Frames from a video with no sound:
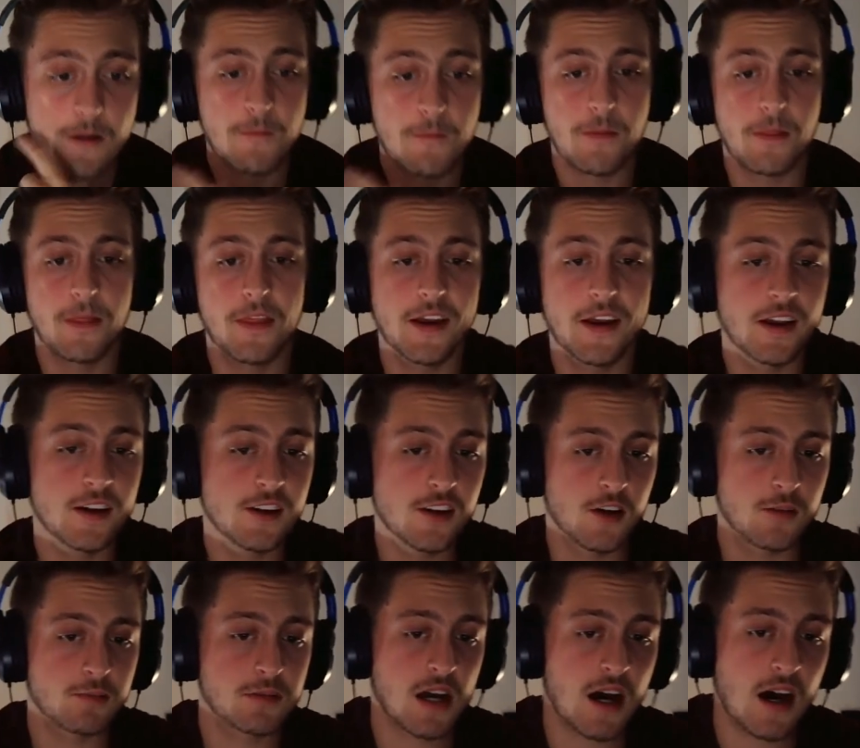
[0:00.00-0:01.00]
They ended
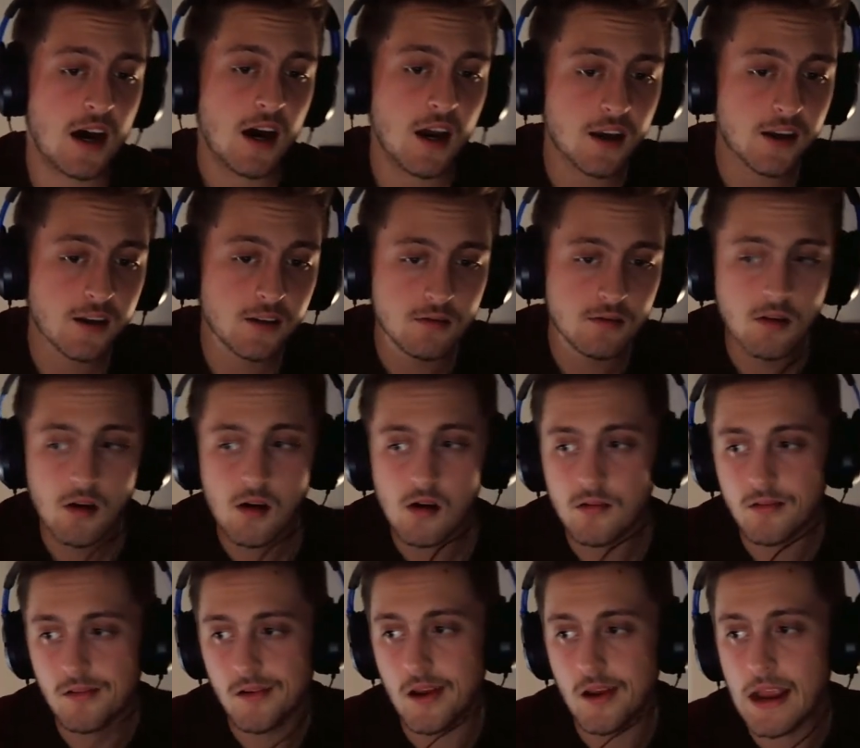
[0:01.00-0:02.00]
up tying,
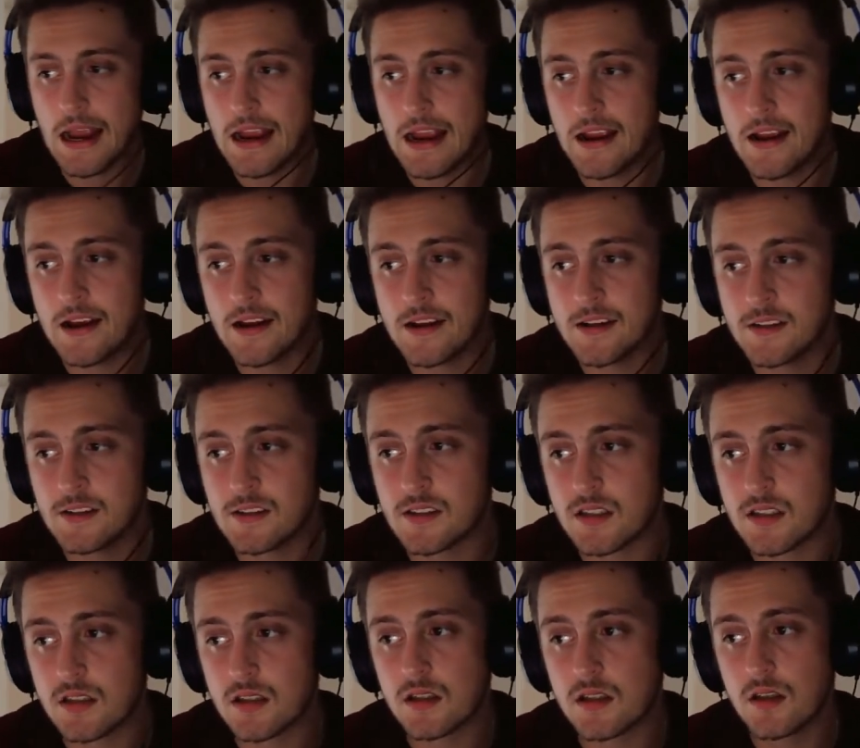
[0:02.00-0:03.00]
and
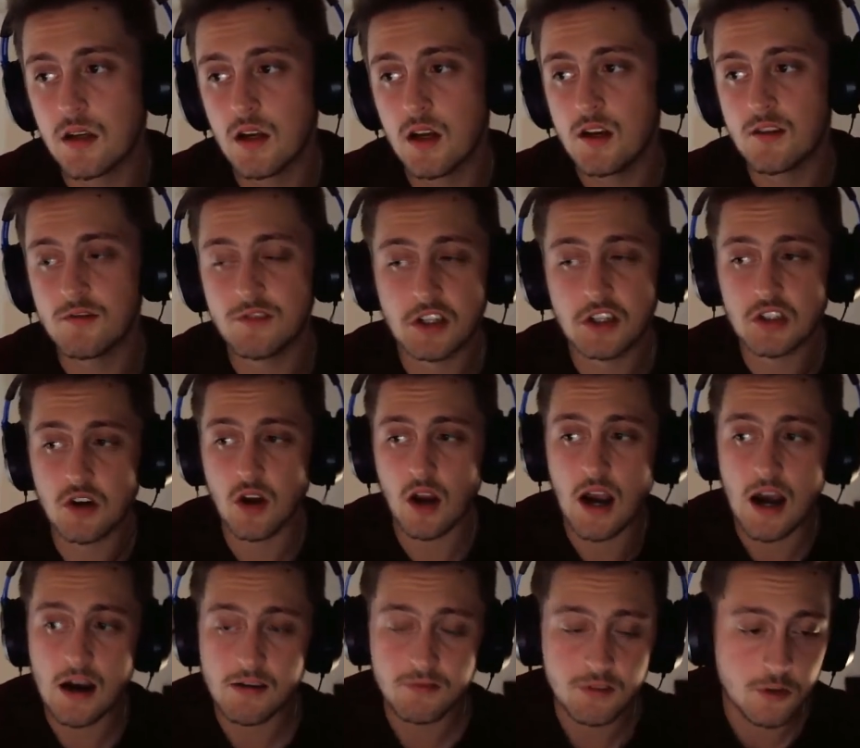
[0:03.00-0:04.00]
Victor
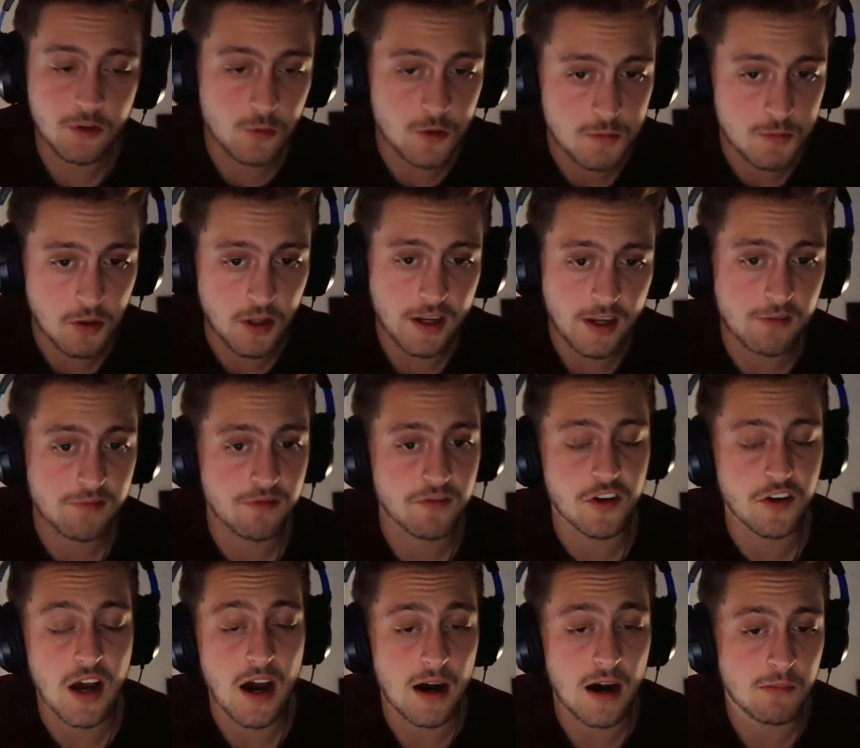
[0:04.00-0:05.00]
Hovland was playing
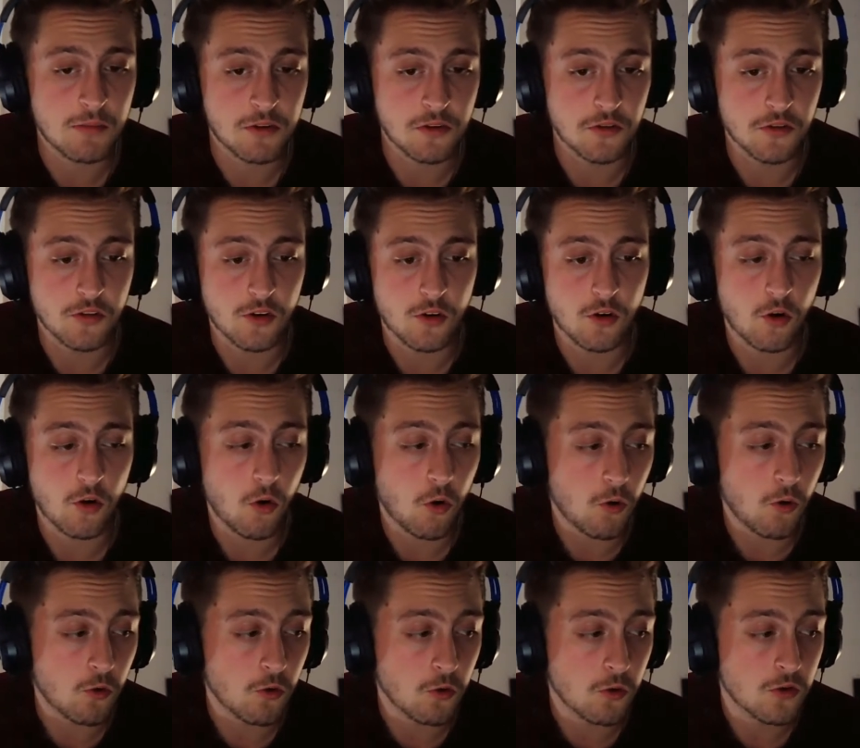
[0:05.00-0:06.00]

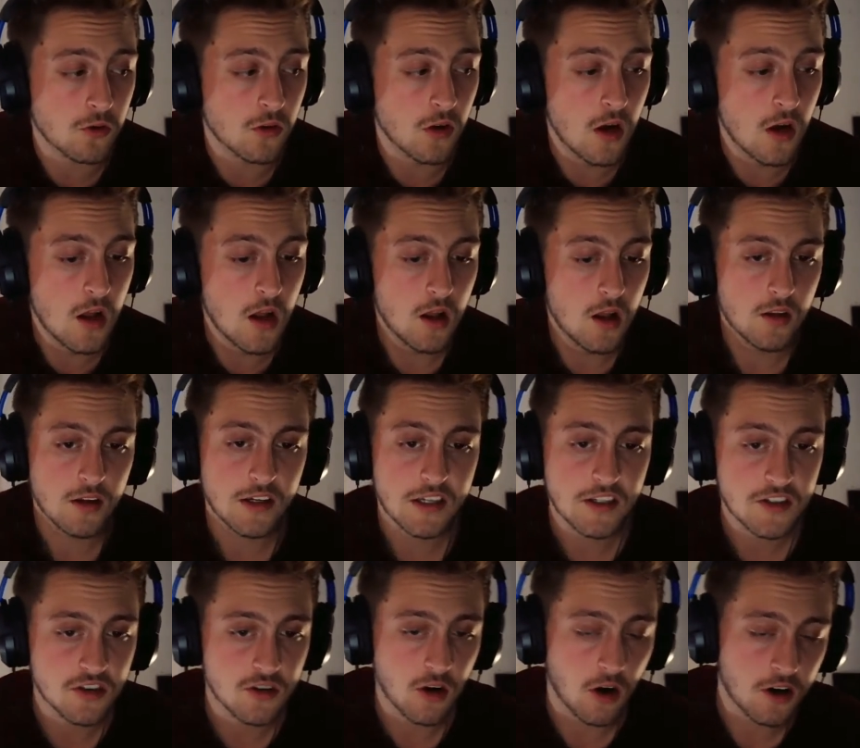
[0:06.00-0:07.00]
phenomenal he
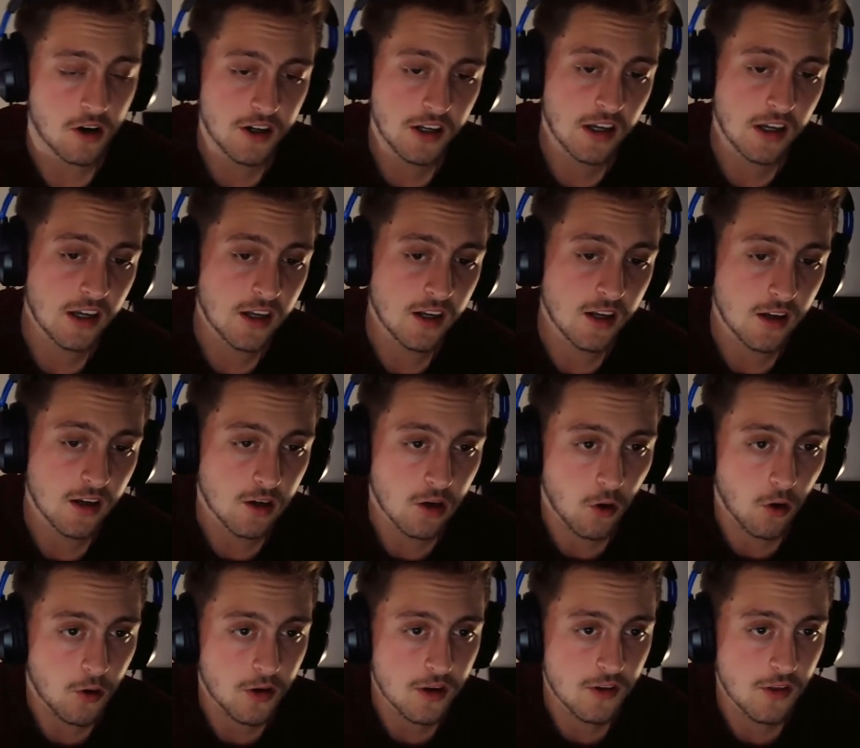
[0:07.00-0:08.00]
started getting it
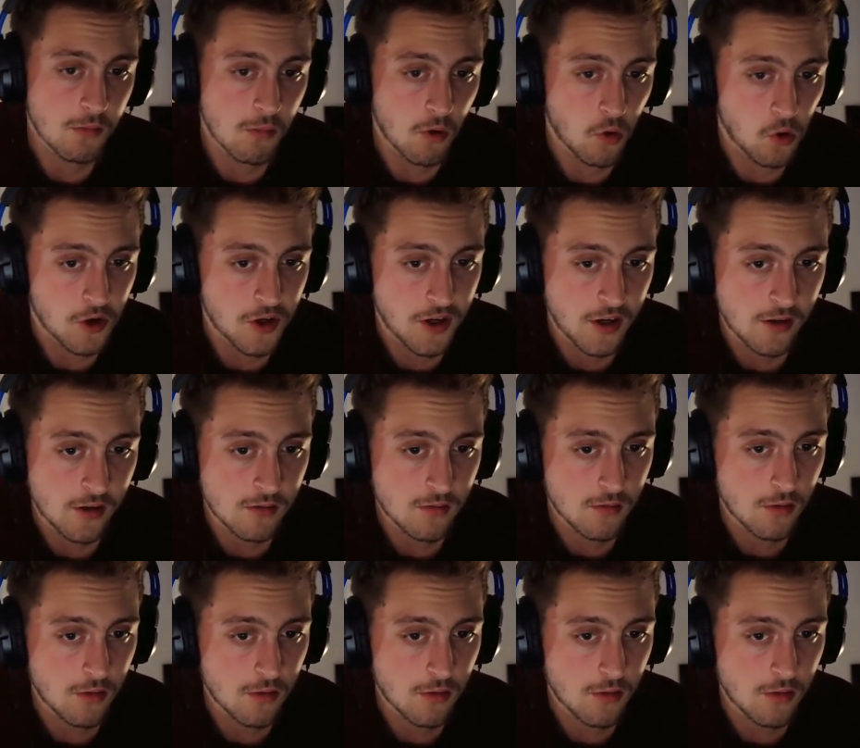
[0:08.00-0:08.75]
going in the morning.